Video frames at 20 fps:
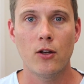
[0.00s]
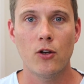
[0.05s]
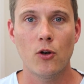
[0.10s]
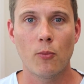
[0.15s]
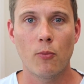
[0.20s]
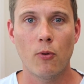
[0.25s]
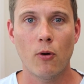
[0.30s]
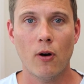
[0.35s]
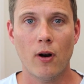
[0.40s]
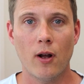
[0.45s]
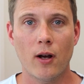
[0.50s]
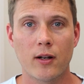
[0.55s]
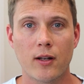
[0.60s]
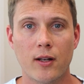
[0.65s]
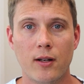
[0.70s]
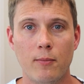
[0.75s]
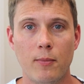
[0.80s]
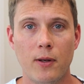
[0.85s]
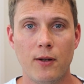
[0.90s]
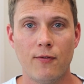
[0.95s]
your
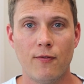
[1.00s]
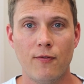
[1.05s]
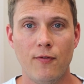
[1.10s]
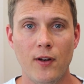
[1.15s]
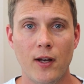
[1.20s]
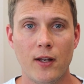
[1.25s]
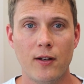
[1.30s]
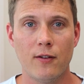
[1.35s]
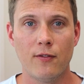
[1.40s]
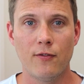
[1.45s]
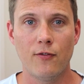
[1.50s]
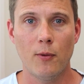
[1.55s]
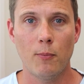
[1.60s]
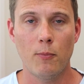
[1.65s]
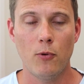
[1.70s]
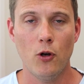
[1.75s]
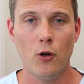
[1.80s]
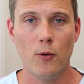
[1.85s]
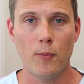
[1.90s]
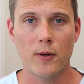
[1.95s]
product can be fit for
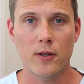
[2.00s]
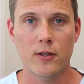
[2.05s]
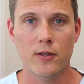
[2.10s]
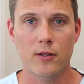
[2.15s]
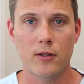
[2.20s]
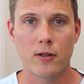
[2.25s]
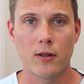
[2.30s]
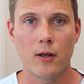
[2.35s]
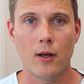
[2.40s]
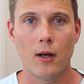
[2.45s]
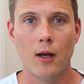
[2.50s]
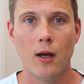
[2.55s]
purpose.